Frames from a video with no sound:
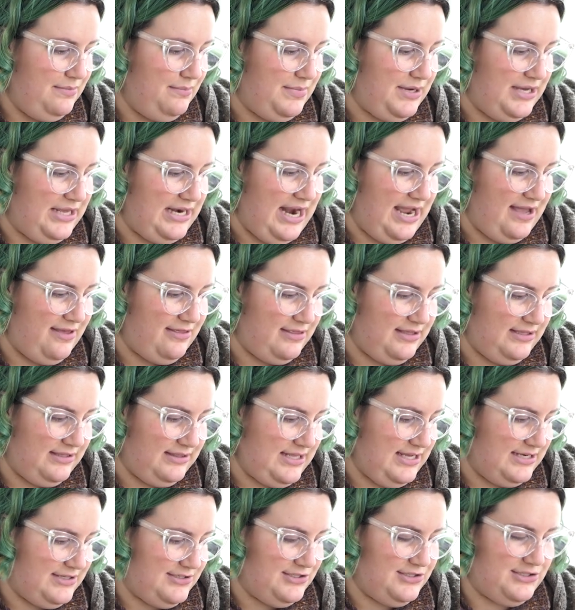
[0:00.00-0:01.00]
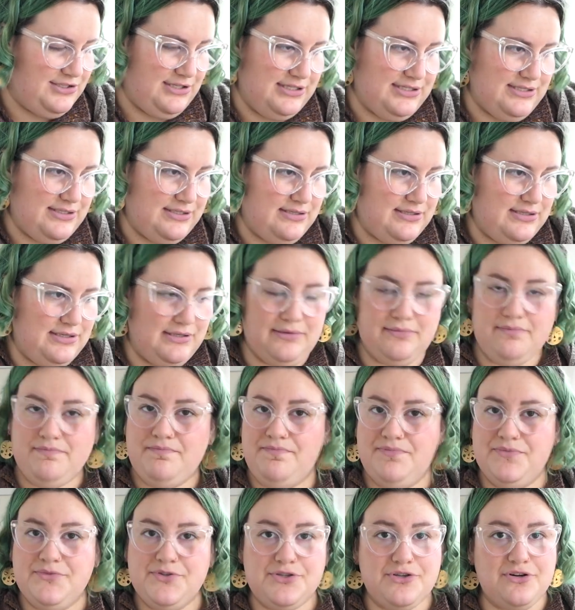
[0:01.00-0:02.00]
but I think that's just
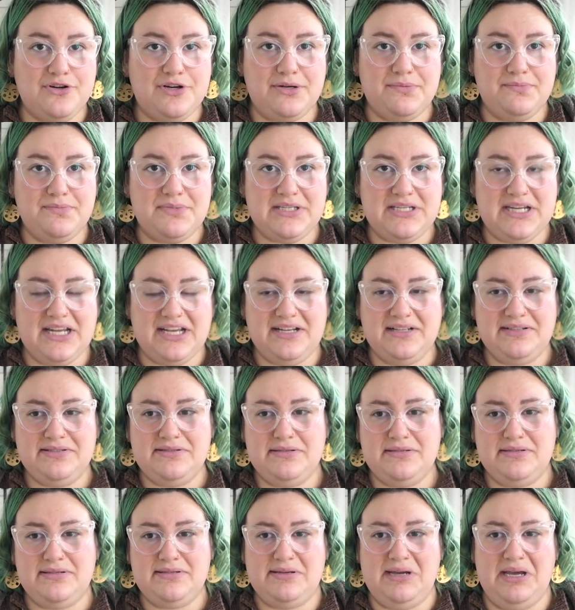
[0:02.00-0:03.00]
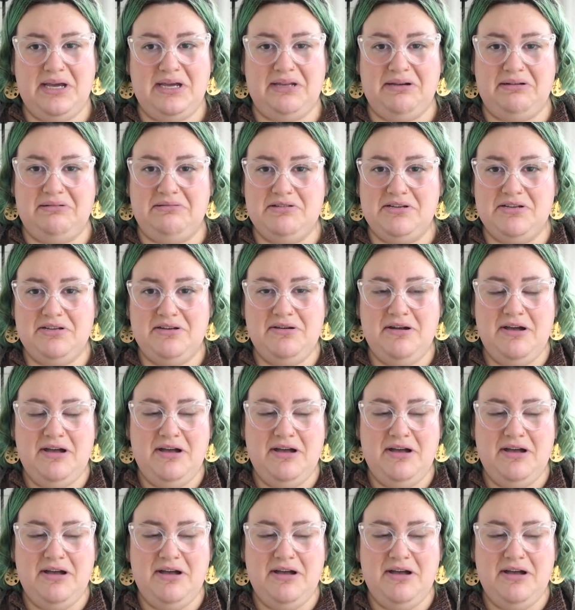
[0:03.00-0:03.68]
circumstance, and